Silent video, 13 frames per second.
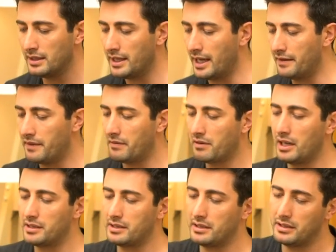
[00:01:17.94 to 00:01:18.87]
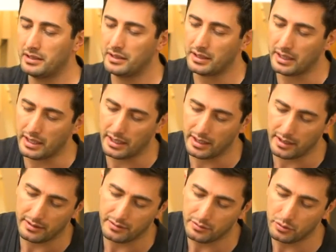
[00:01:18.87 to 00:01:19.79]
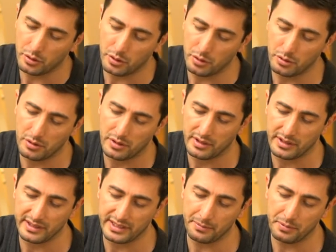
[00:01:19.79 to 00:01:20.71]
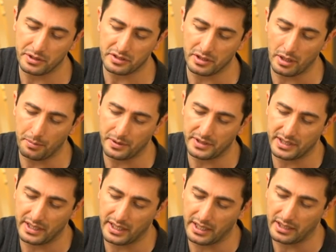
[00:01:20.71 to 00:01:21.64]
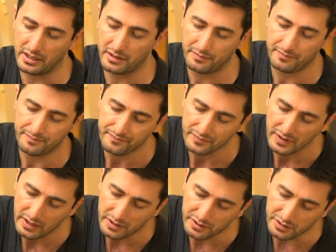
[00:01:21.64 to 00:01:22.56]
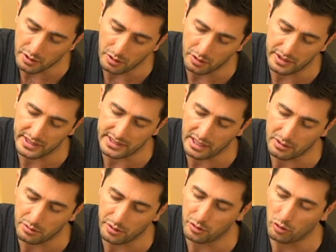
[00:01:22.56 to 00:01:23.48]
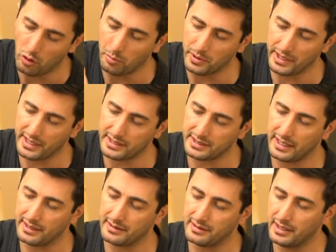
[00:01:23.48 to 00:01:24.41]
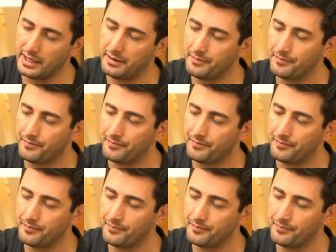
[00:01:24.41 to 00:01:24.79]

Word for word: And we've got uh, two zipper stoppers in here, so it's not going to open accidentally.